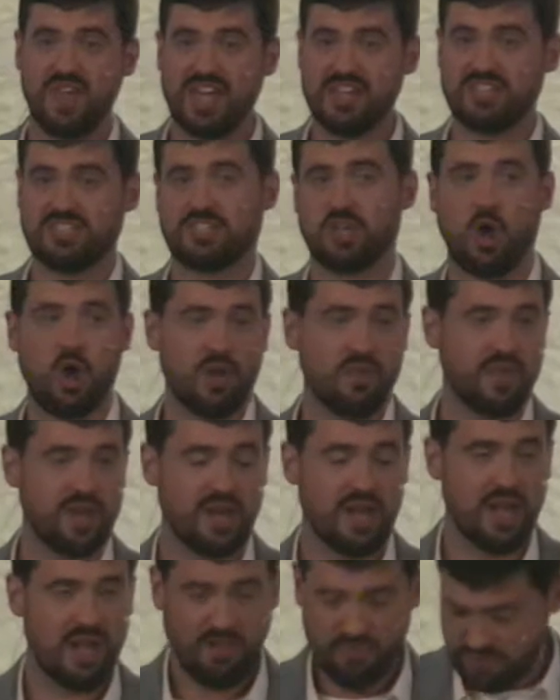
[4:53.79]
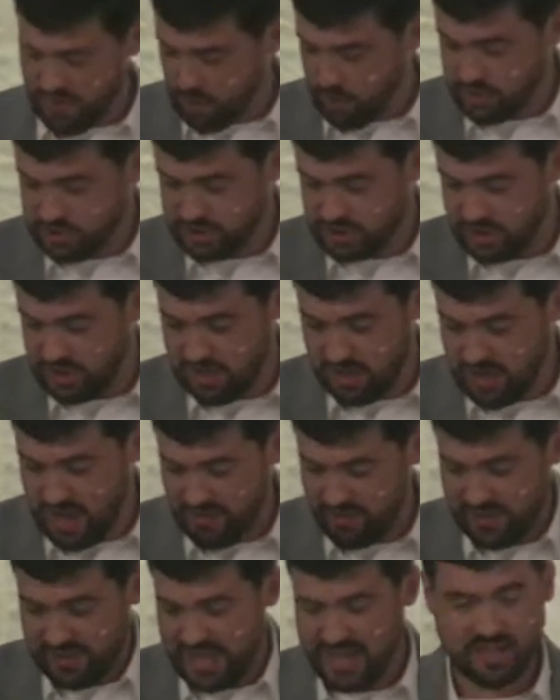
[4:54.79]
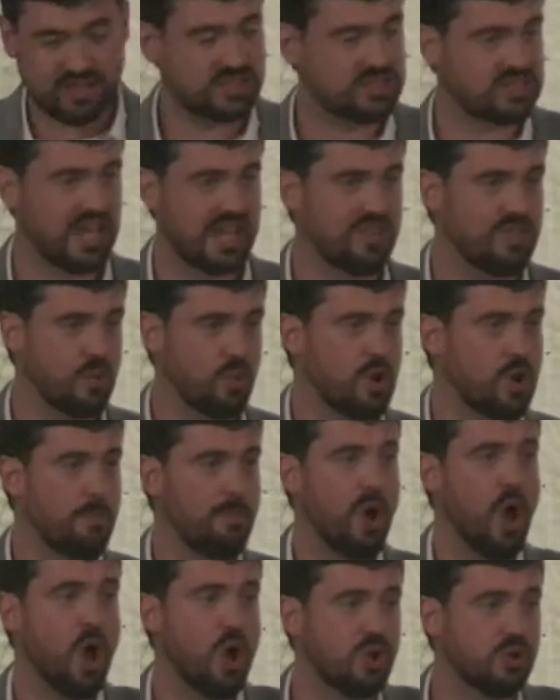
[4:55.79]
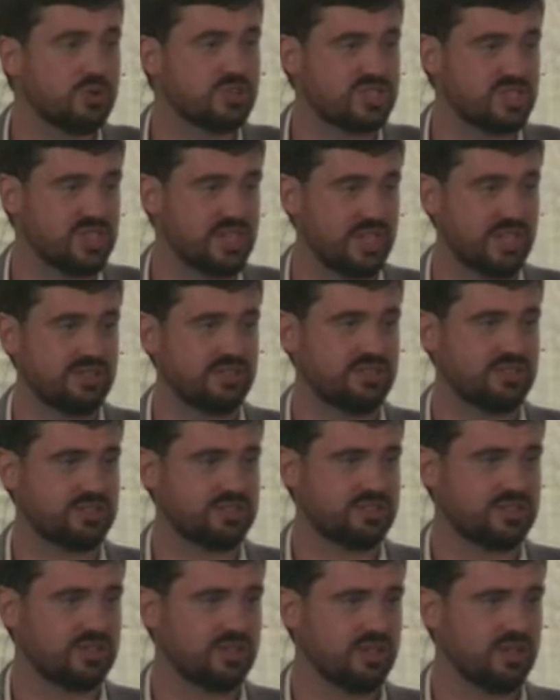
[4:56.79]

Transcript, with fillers: they saw that there was nothing they could say that would oppose this.